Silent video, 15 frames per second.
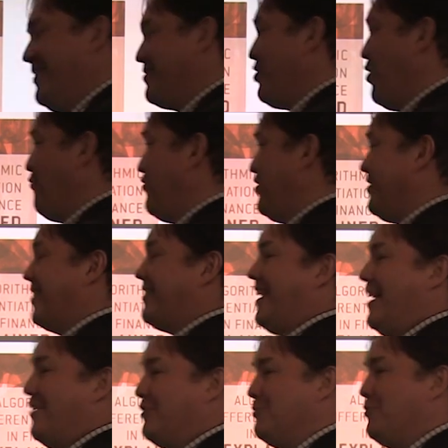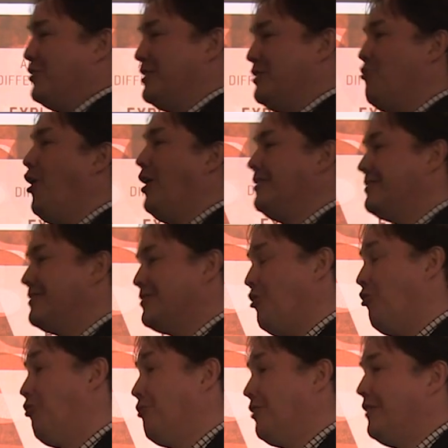uh, something that everybody wants
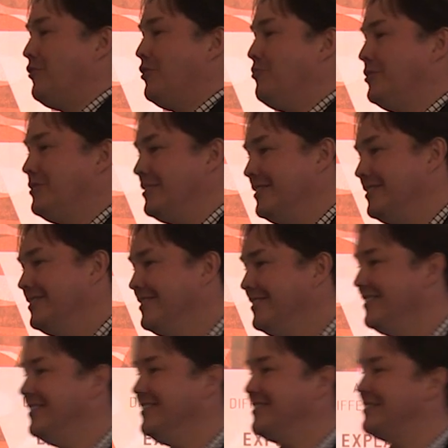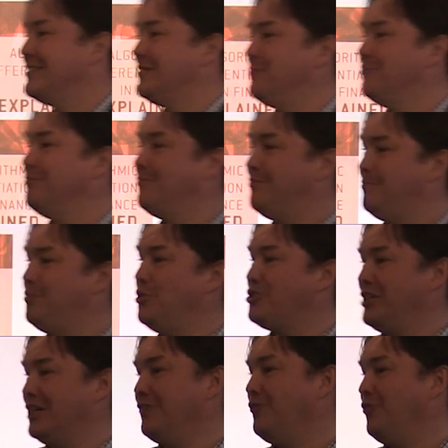or everybody is
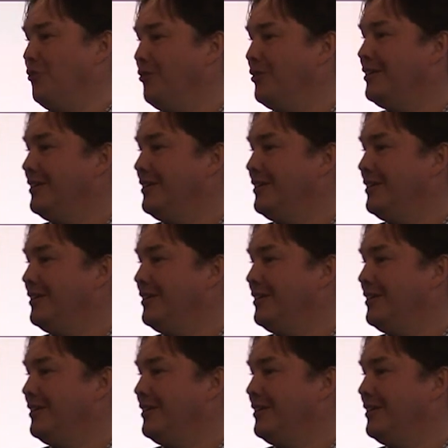pushing for.